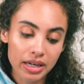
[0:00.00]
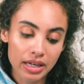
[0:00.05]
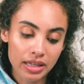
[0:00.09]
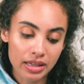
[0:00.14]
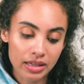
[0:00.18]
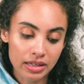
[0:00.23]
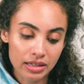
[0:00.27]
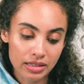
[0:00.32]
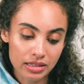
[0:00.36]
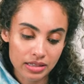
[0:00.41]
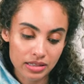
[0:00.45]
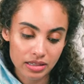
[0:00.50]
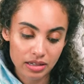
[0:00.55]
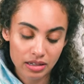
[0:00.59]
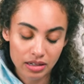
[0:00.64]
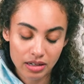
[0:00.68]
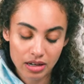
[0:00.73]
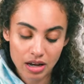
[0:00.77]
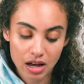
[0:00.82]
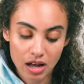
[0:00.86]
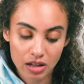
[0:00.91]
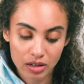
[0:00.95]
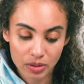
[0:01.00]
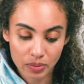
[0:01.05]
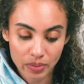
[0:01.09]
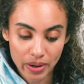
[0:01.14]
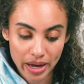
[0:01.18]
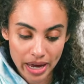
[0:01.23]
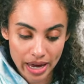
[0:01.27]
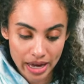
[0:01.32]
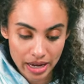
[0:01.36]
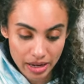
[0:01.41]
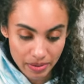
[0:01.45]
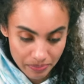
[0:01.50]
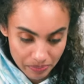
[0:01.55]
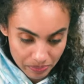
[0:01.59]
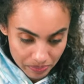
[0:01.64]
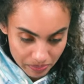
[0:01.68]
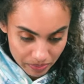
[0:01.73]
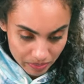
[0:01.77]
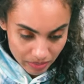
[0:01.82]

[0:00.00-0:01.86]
in this colorway.